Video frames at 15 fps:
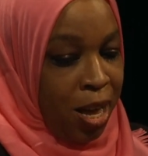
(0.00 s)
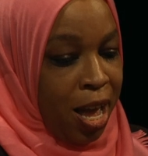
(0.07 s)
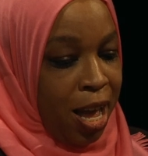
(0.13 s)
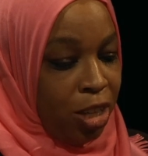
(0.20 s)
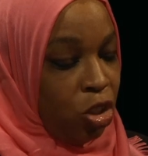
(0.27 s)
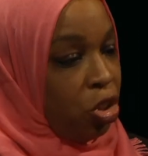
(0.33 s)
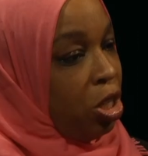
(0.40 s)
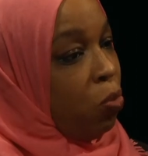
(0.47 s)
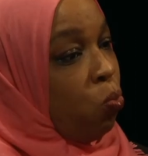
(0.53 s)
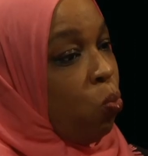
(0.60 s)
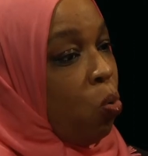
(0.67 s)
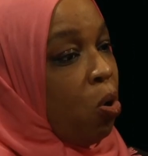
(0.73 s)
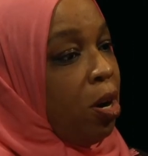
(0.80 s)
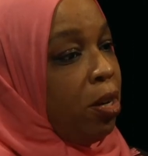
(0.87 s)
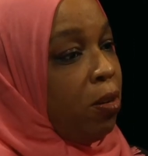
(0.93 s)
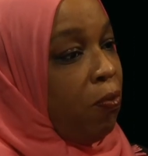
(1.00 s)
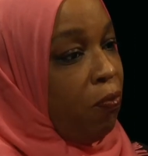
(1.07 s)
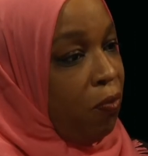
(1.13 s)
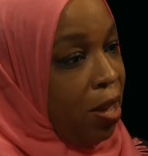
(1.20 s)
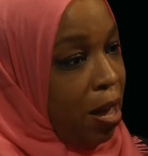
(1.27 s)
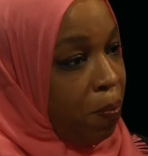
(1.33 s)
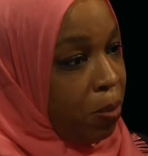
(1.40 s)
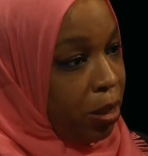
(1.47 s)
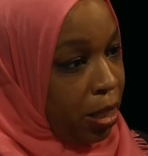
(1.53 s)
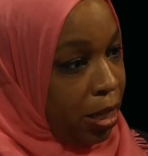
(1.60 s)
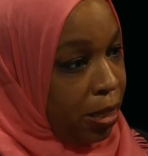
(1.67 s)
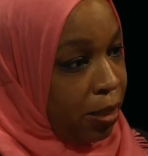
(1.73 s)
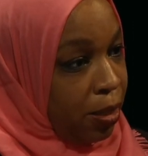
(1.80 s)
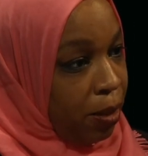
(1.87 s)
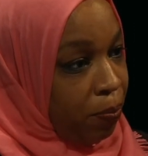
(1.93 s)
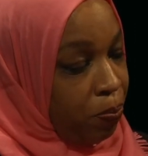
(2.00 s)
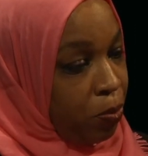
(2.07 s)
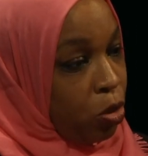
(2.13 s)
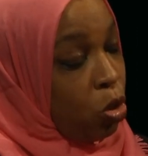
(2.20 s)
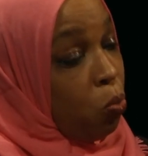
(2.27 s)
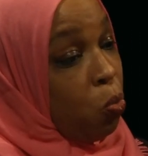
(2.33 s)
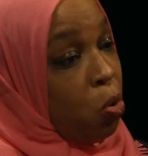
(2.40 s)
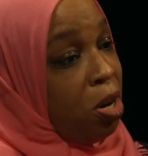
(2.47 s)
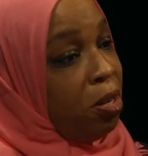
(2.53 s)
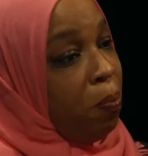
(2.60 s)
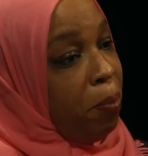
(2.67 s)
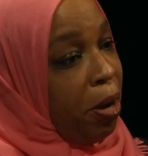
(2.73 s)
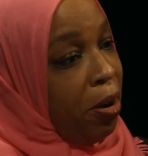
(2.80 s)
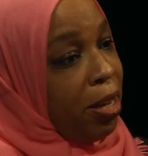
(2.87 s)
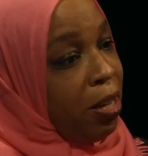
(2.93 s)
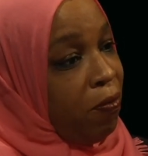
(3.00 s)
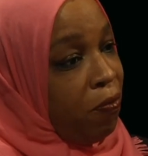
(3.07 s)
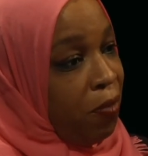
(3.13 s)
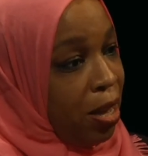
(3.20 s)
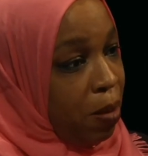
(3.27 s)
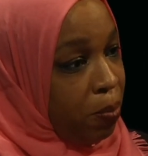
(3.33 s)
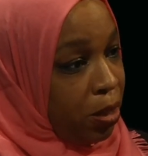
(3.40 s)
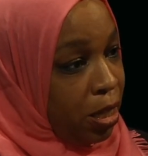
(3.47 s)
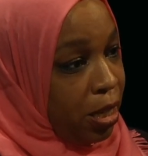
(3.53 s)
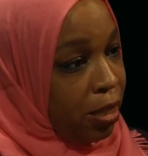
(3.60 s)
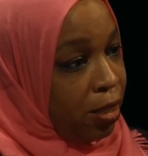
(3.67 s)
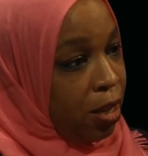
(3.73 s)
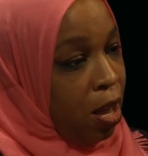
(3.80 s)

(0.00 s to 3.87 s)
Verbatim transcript: and she warned families, she warned American families